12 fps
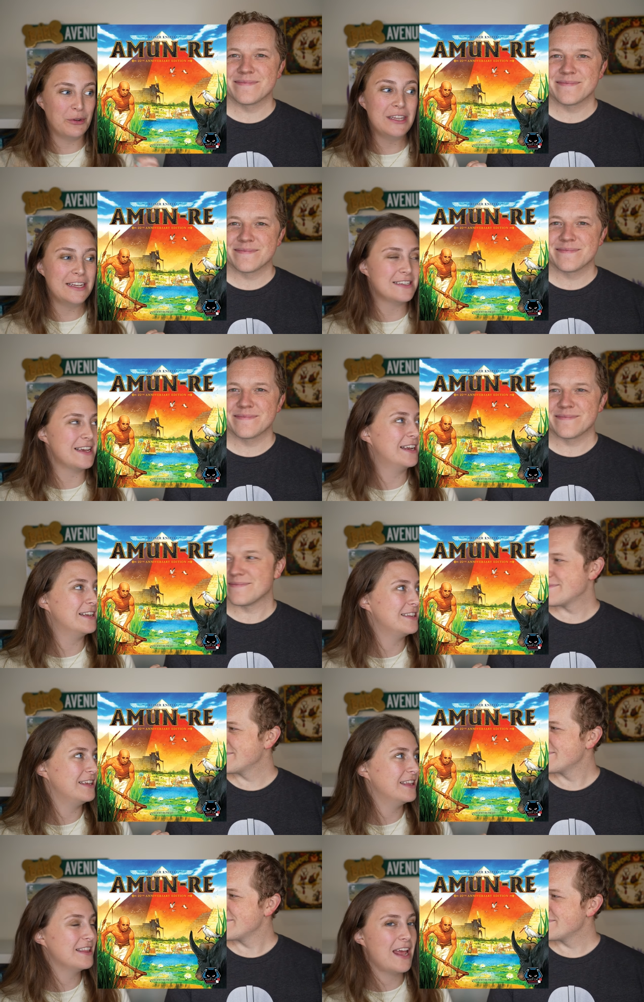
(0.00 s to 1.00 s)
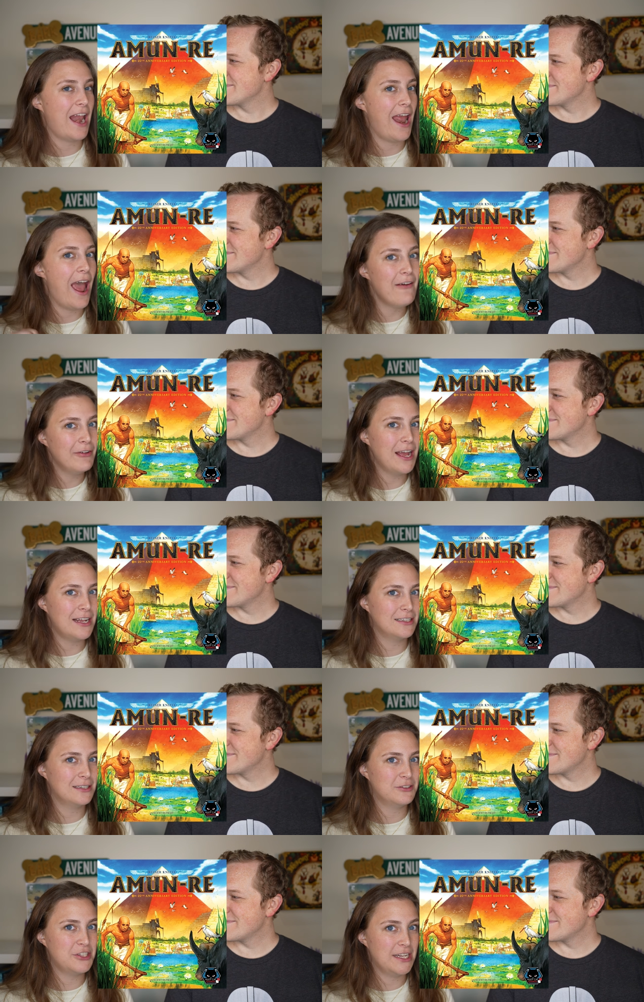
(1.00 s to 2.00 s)
Speaker 1: really excited to see this, and I haven't
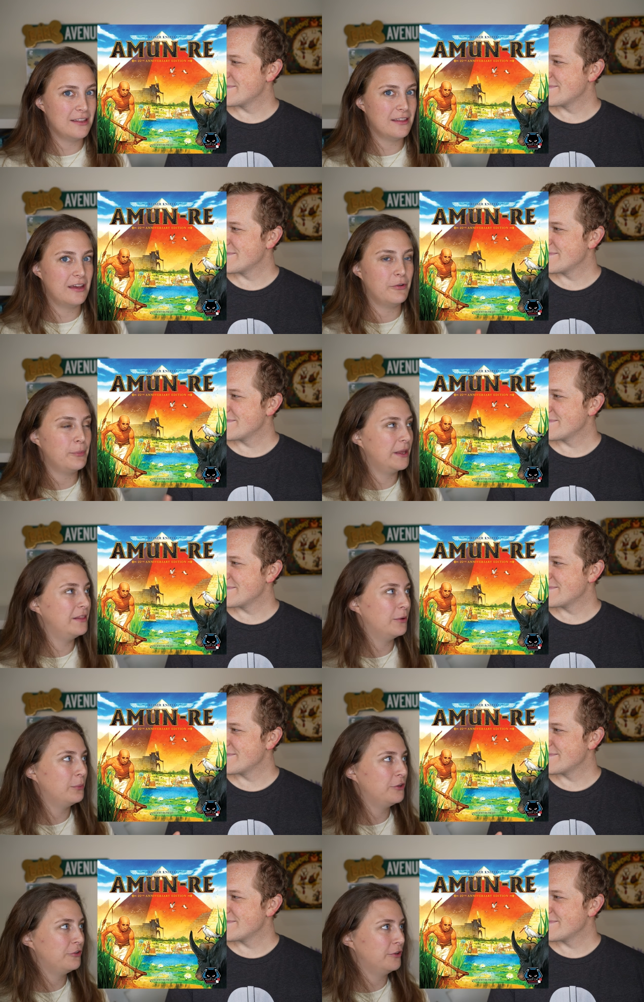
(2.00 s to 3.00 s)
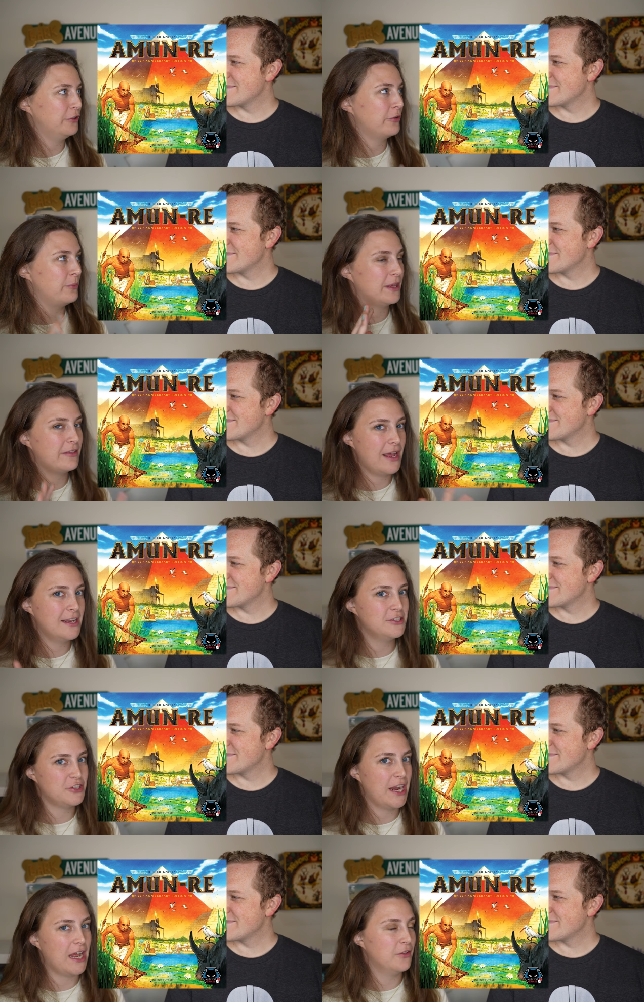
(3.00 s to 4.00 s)
gotten a chance to ever play the original, so I'm
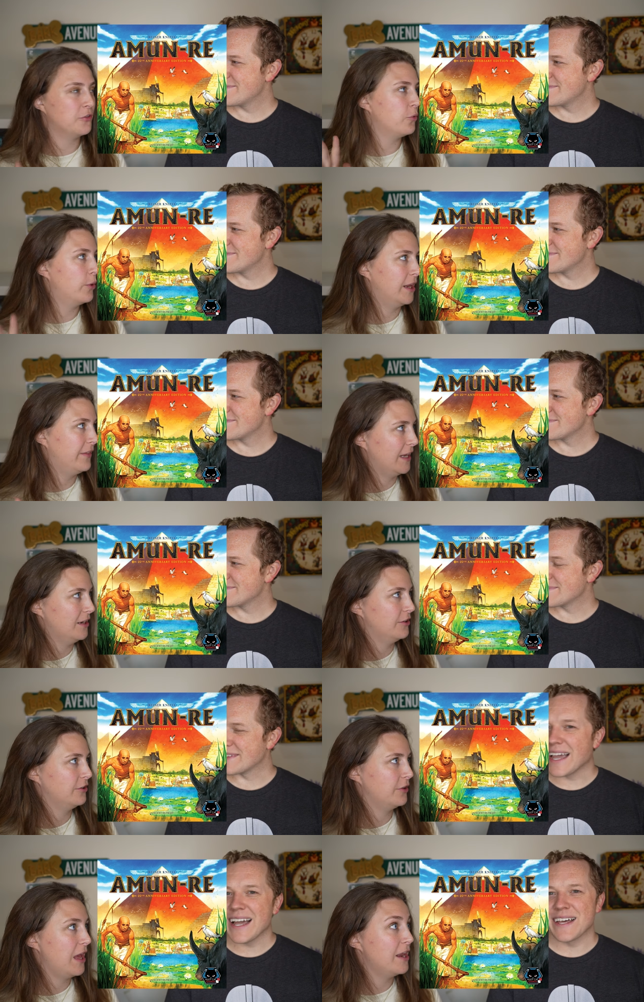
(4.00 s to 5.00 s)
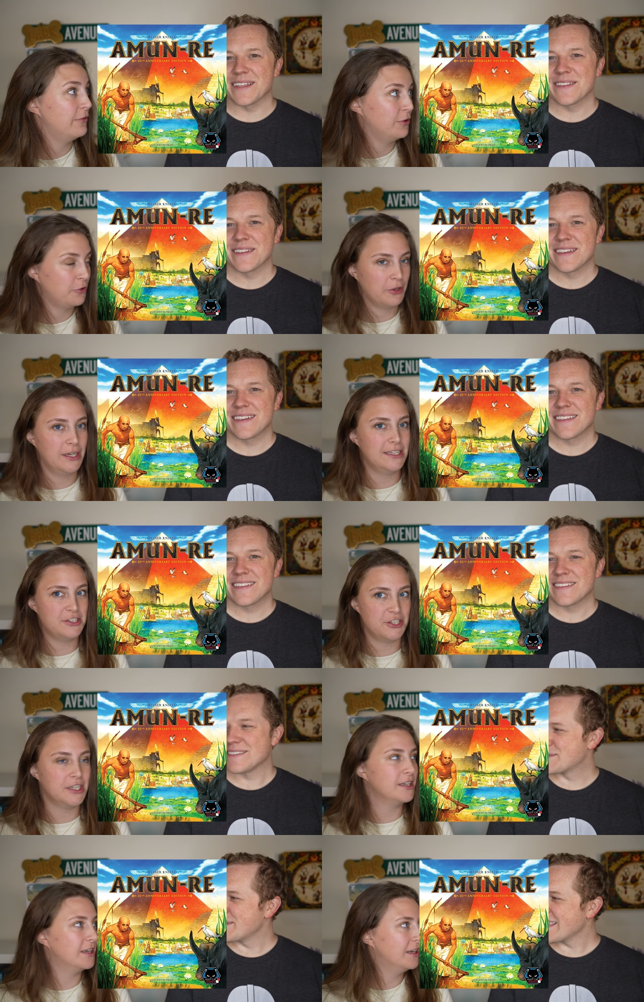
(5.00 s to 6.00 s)
excited to check out this 20th yeah. anniversary
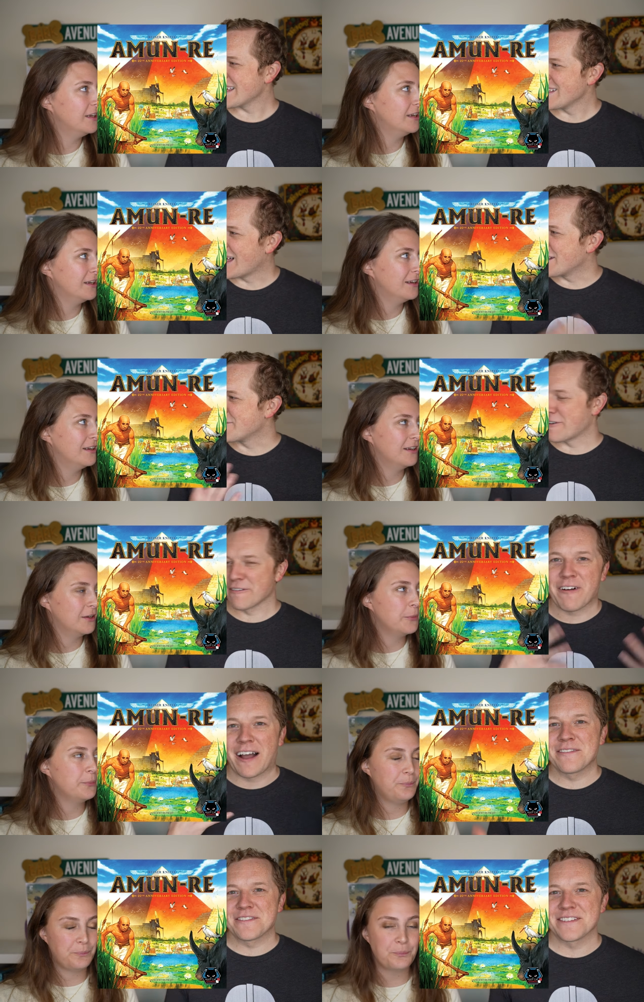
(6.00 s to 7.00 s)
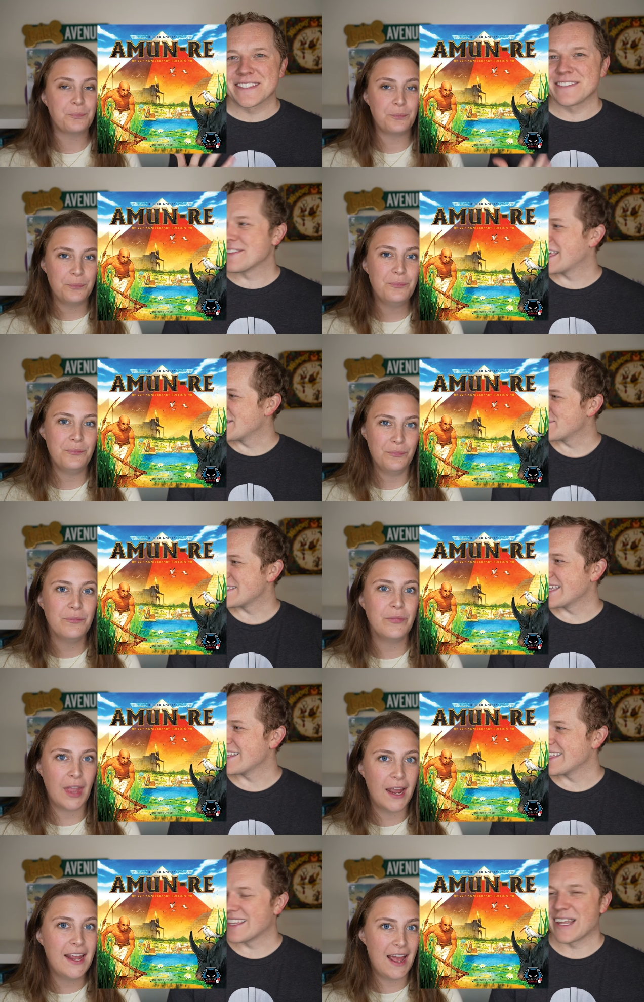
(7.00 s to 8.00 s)
edition. There's
Speaker 2: been like a lot of revivals of
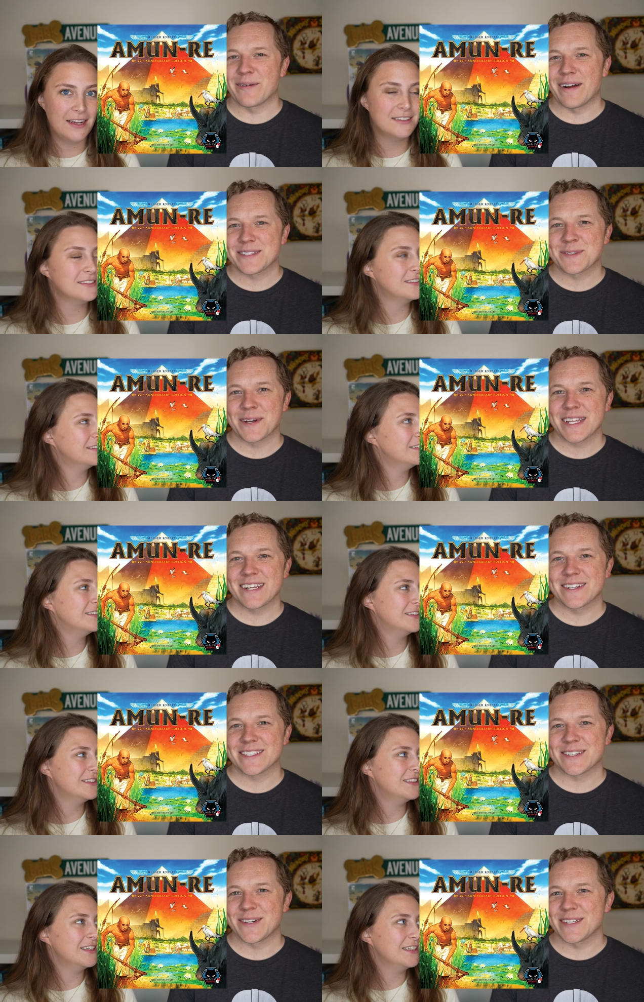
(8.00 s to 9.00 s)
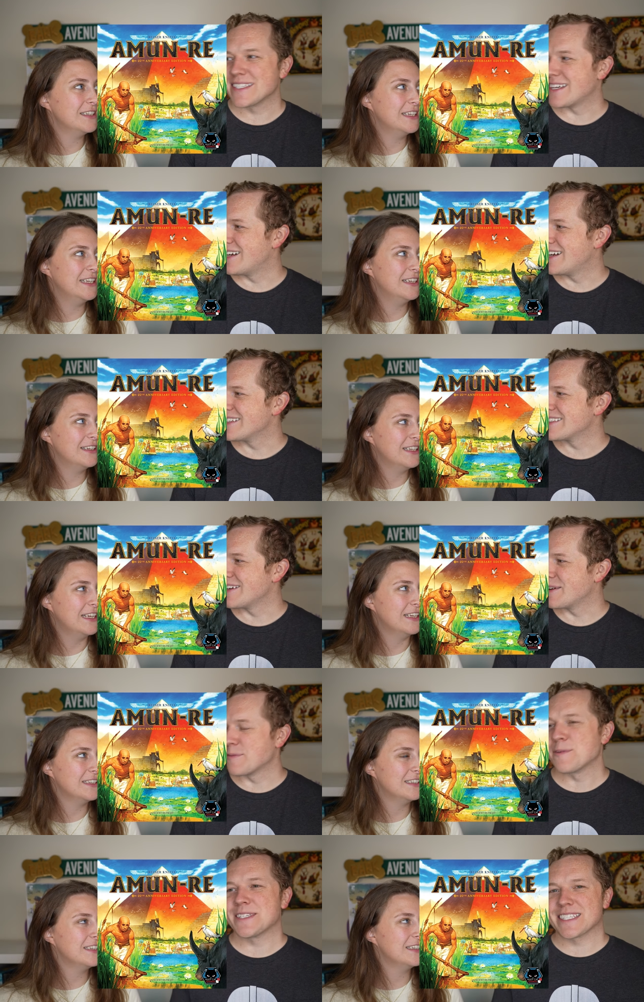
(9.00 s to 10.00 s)
games lately yeah. that are about 20 years old. Uh,
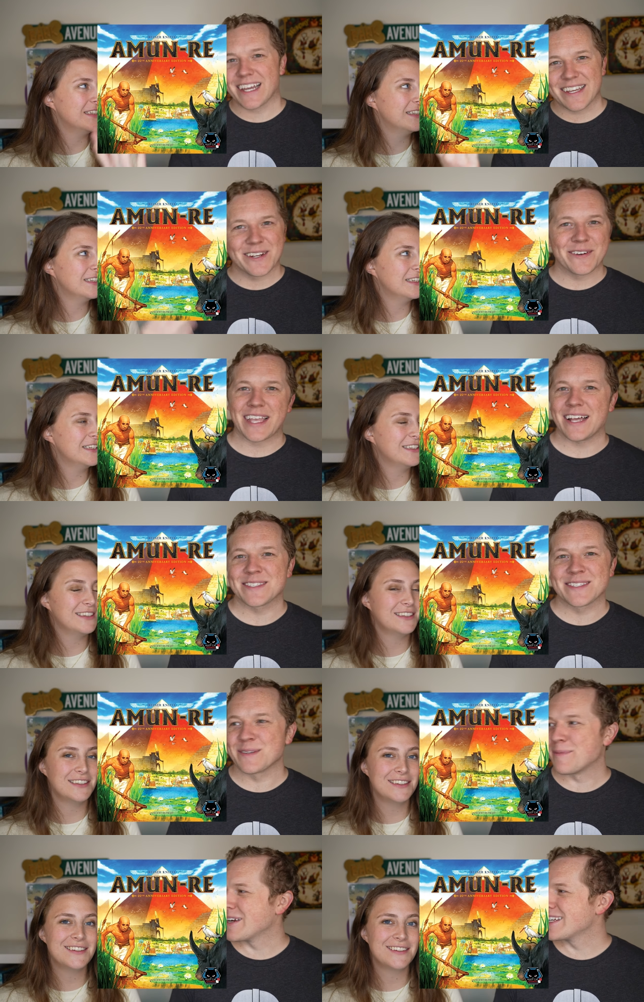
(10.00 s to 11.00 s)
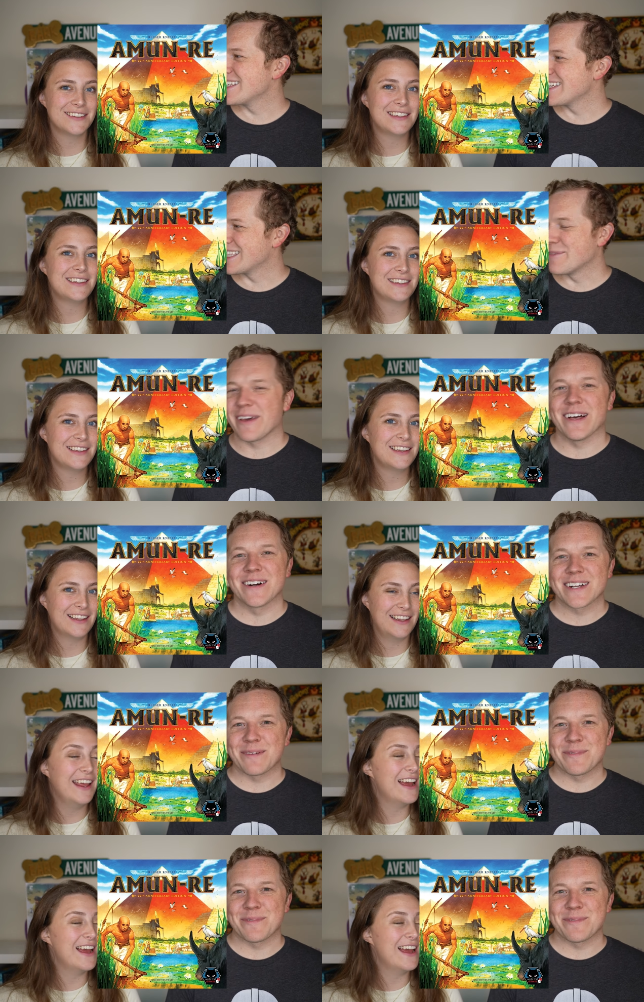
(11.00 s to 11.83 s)
so we just got you know Castles of Burgundy in the mail a couple